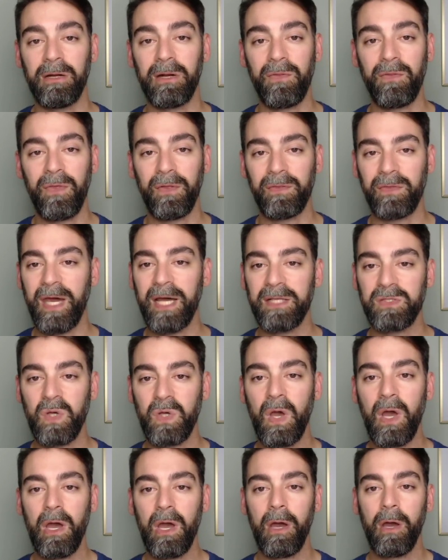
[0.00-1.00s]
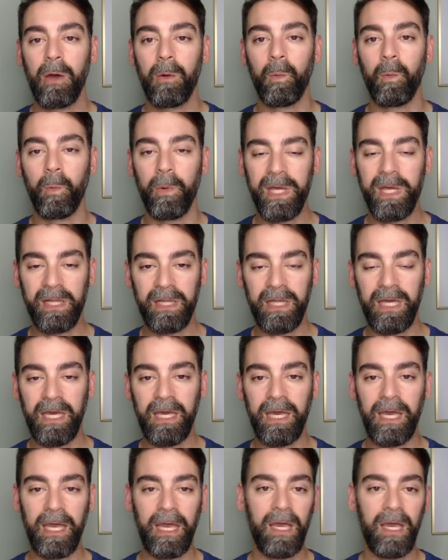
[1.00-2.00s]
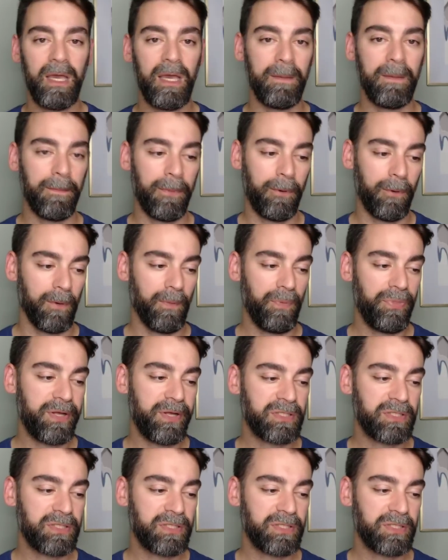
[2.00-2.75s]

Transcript: And I think that's really important.